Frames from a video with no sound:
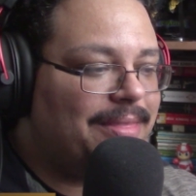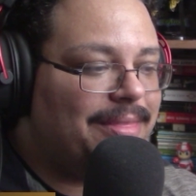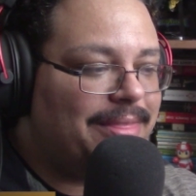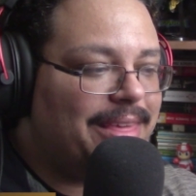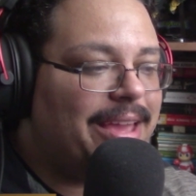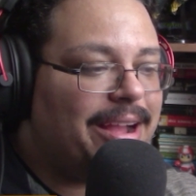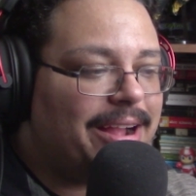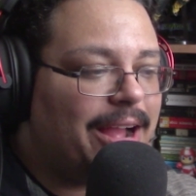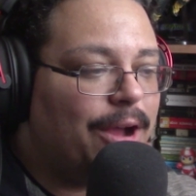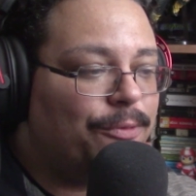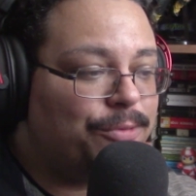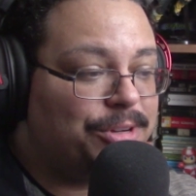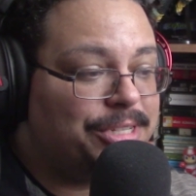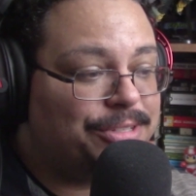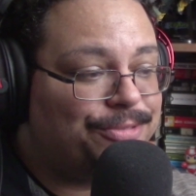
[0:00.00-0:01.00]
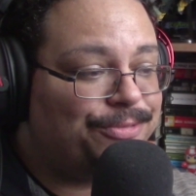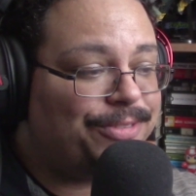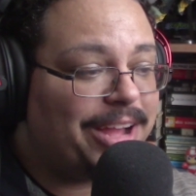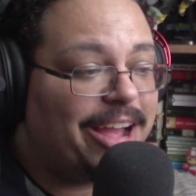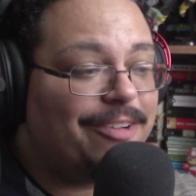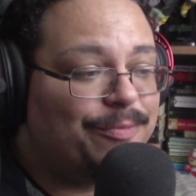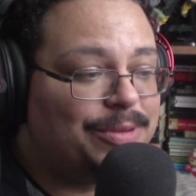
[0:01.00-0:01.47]
they account for just
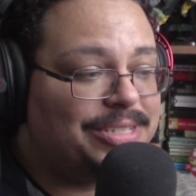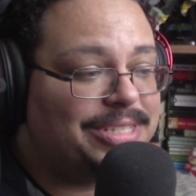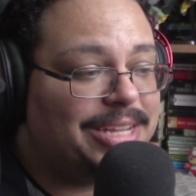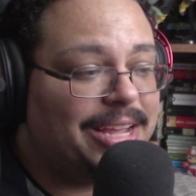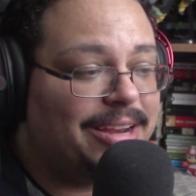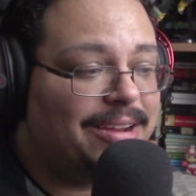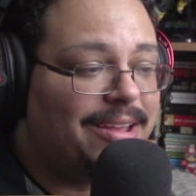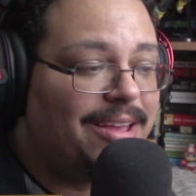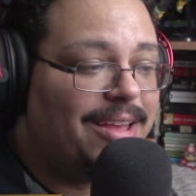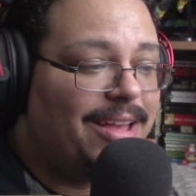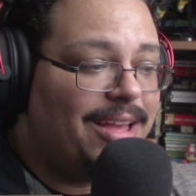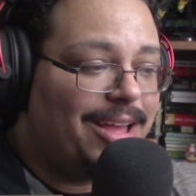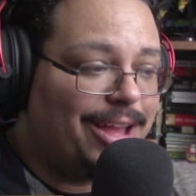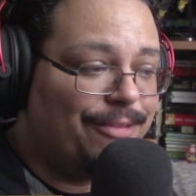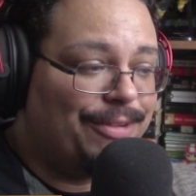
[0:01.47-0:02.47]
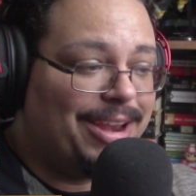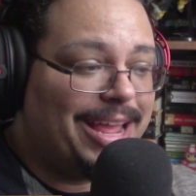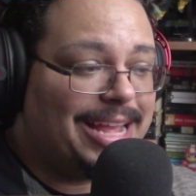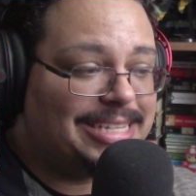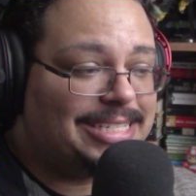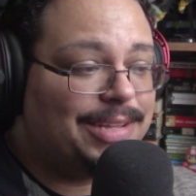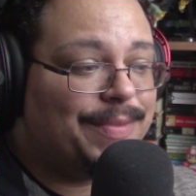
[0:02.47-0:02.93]
5% of an
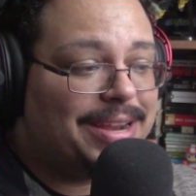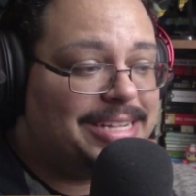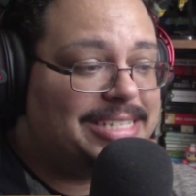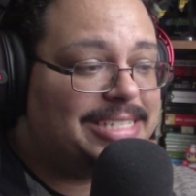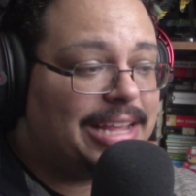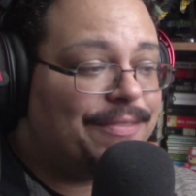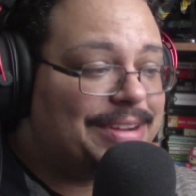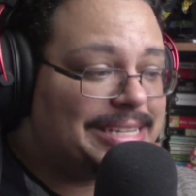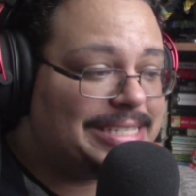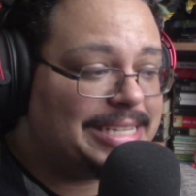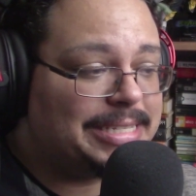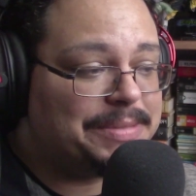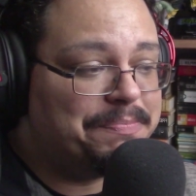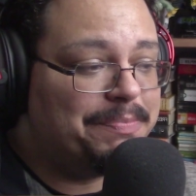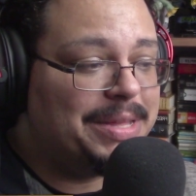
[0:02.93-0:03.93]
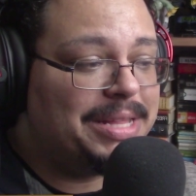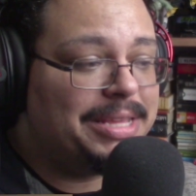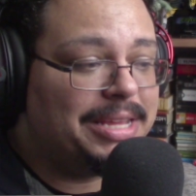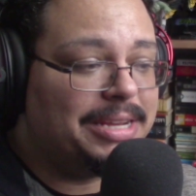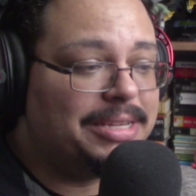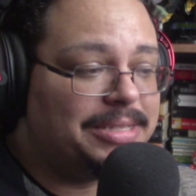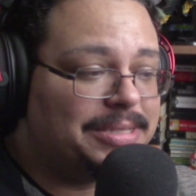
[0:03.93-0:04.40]
estimated 76
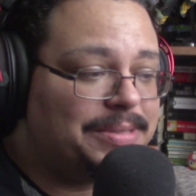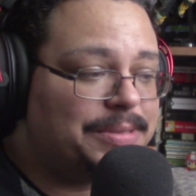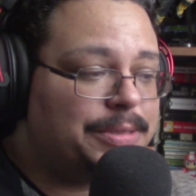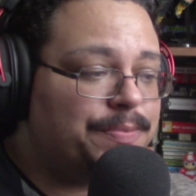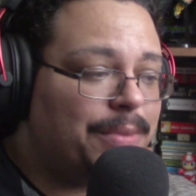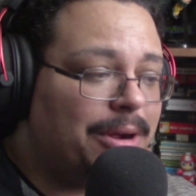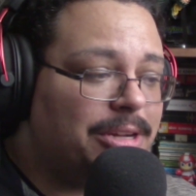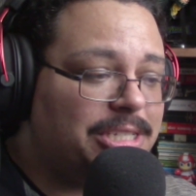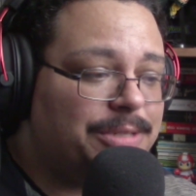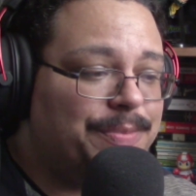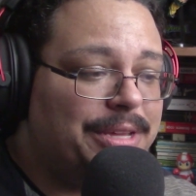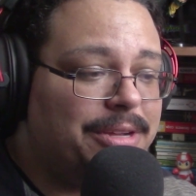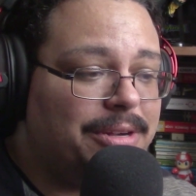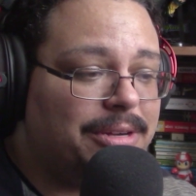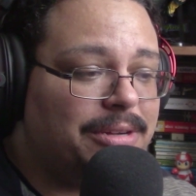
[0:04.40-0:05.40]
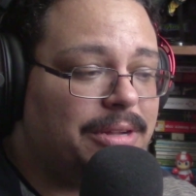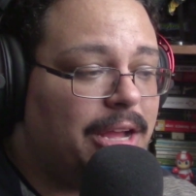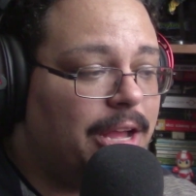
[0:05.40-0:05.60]
million smart speaker